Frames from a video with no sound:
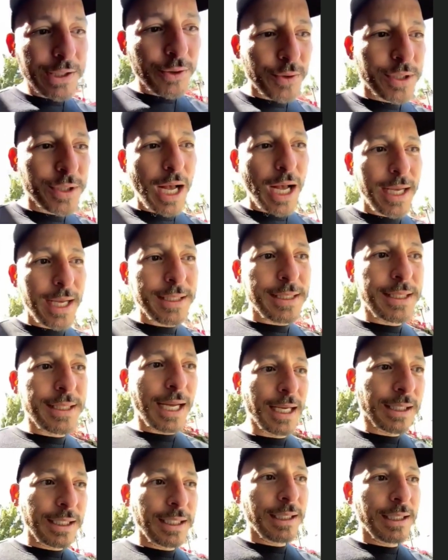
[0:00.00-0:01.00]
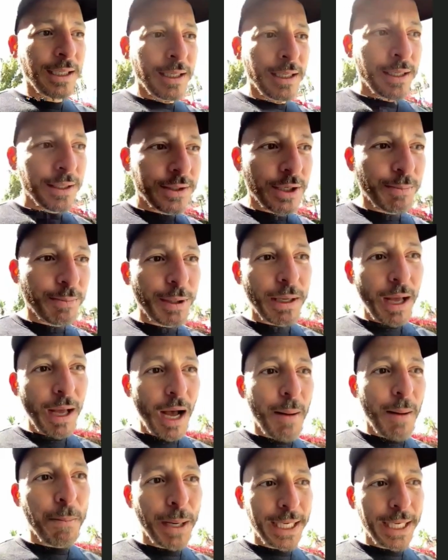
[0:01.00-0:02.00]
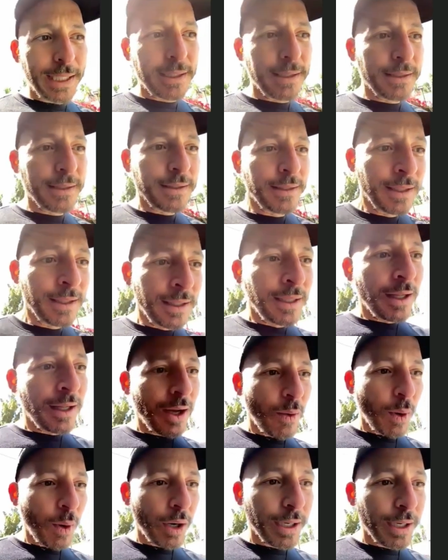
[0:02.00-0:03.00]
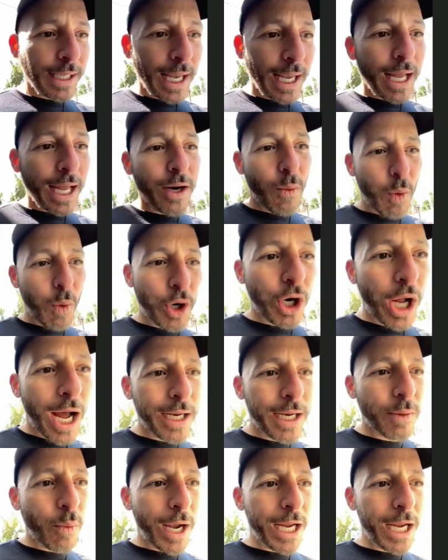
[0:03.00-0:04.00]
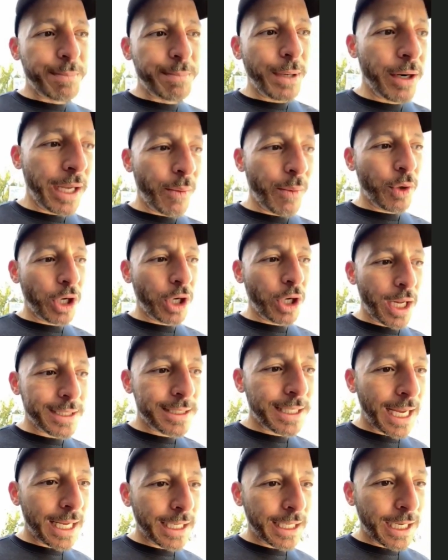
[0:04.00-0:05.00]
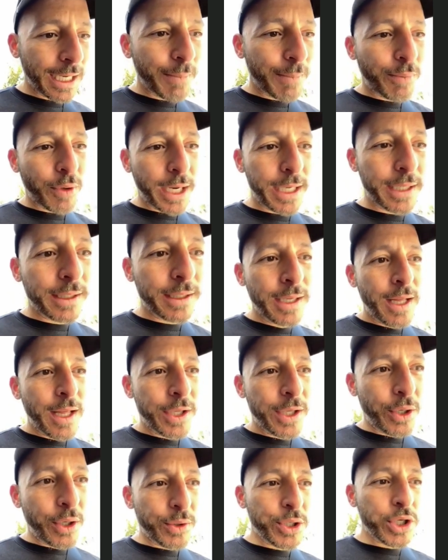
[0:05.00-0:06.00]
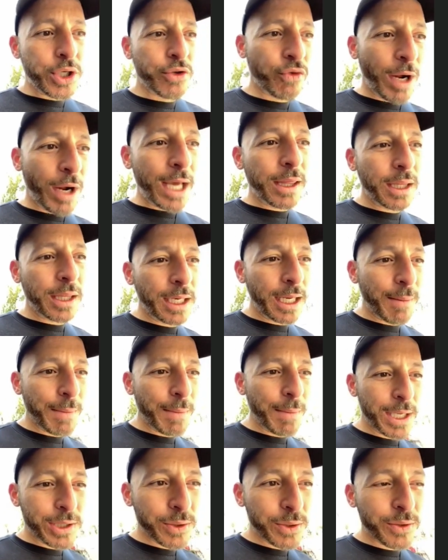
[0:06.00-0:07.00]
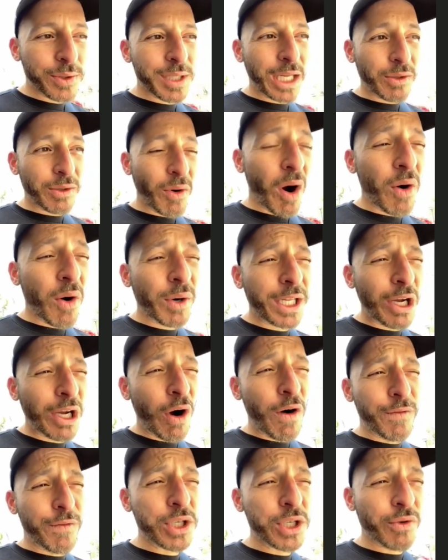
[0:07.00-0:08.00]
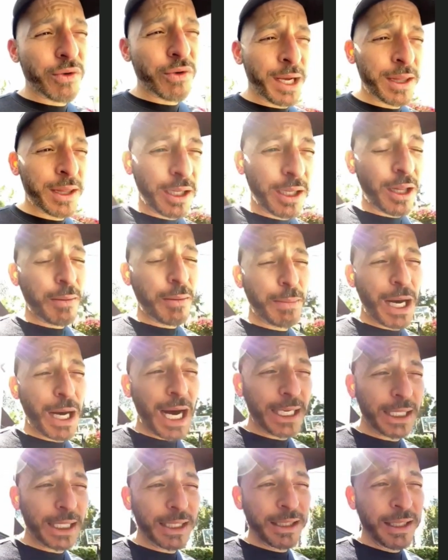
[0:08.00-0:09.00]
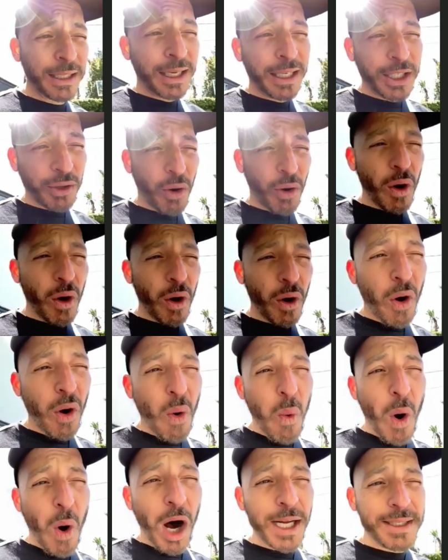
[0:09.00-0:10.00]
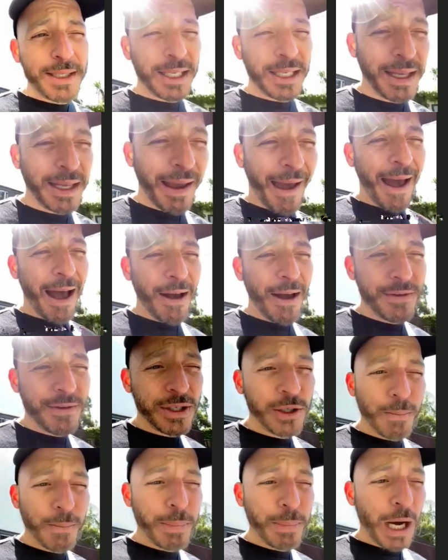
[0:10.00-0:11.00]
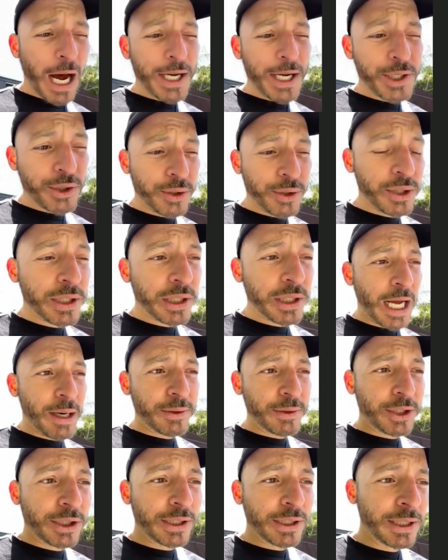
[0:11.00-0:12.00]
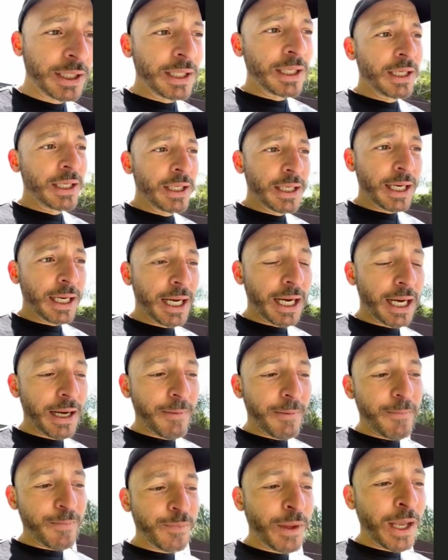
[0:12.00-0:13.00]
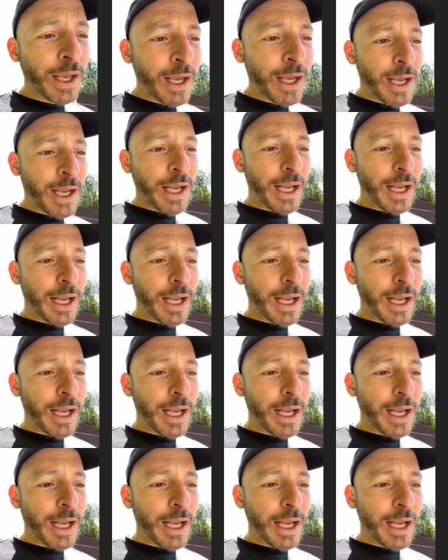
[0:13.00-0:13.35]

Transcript: of exercise daily to be a bike, where again, we're not weight bearing, we're not standing upright. You're strengthening muscles that are already overstrengthened in the body. You're all quads and calves. Your posture slouched. Um,